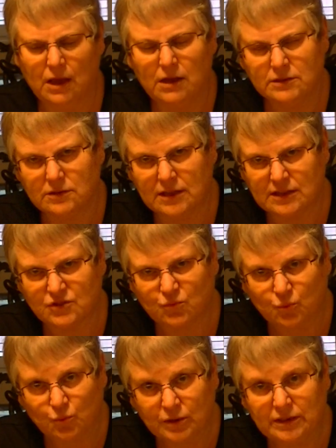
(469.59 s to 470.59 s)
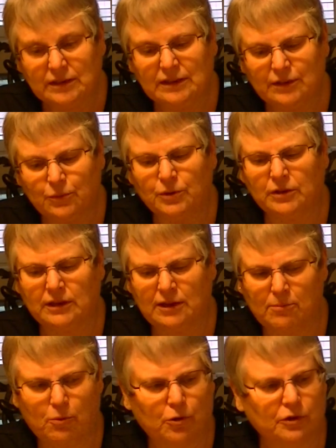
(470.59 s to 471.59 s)
So that's really, really
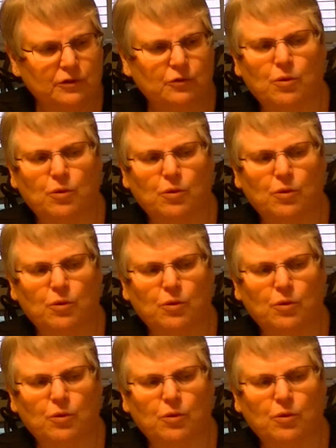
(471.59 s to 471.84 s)
important.